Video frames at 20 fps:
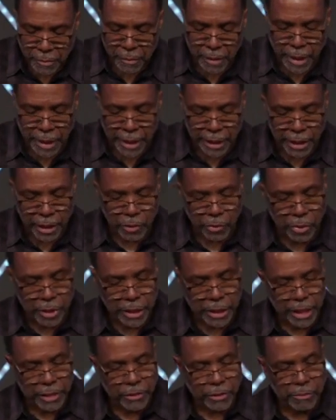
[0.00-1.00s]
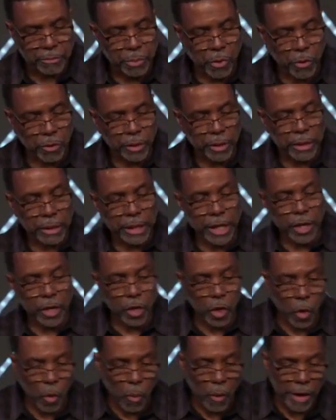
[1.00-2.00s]
And equally as important, let
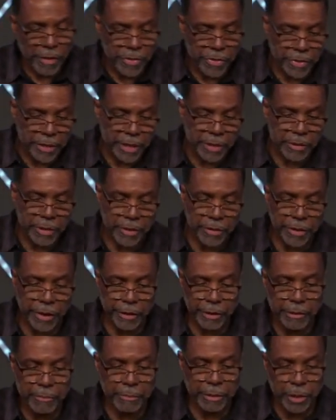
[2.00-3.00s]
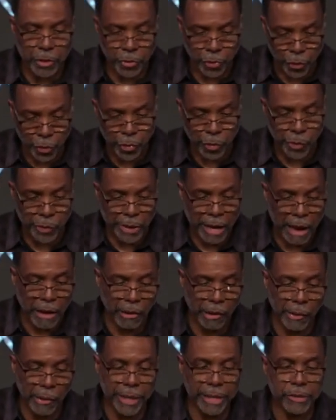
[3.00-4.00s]
no one think that there can be truth
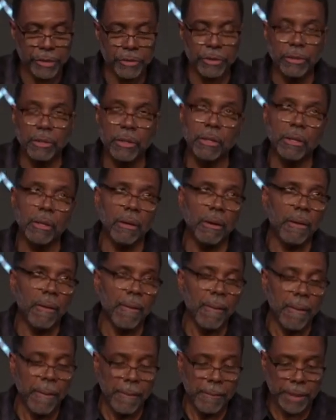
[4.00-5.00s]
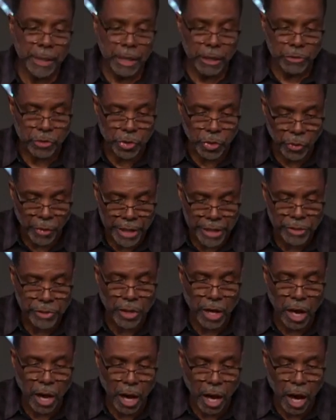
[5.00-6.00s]
without grace, because
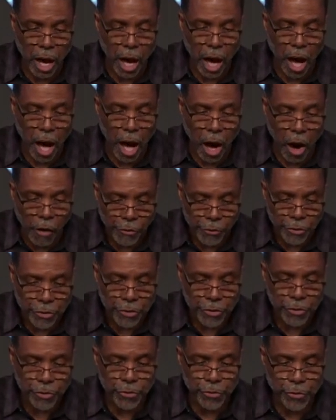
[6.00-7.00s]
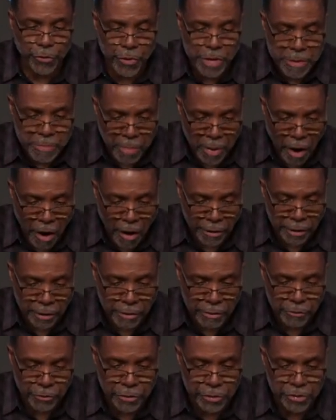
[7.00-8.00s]
grace offers free
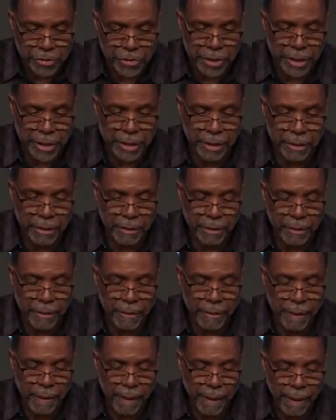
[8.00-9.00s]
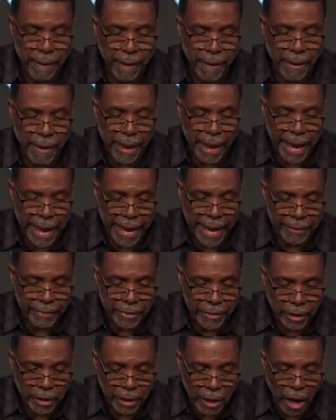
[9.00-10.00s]
pardon for sin,
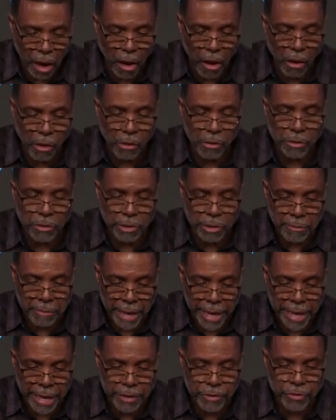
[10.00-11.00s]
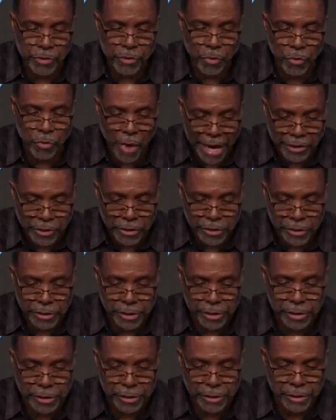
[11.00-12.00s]
and the law demands
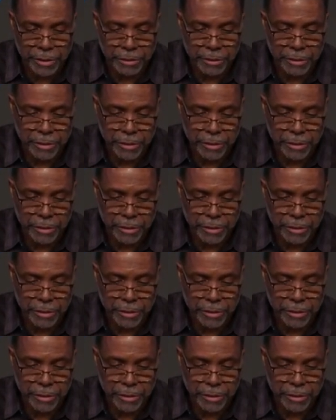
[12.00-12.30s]
righteousness.